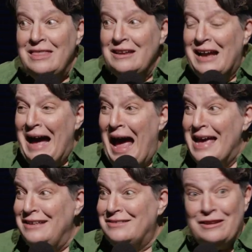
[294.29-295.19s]
The
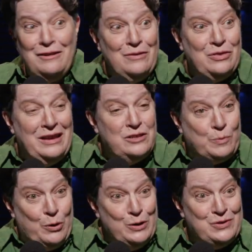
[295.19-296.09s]
guys, they're the
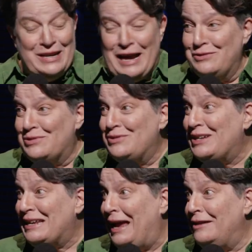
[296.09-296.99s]
sports announcers
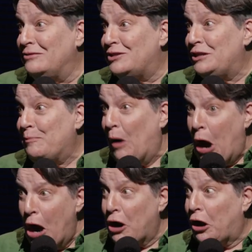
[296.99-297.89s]
at Candlestick
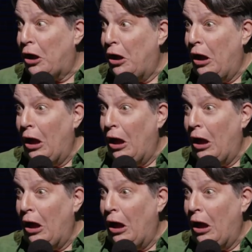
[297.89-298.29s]
Park.